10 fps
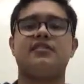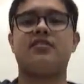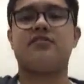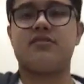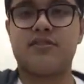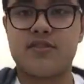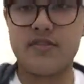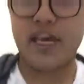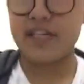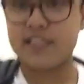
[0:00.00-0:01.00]
those
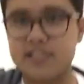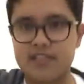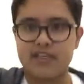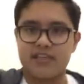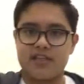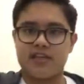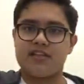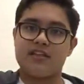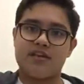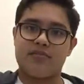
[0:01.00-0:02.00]
cases,
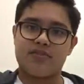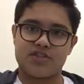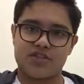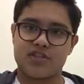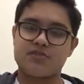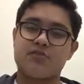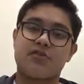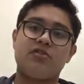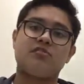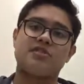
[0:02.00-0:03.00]
the abortion clinics were
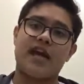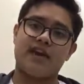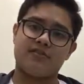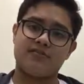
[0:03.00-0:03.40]
closed down,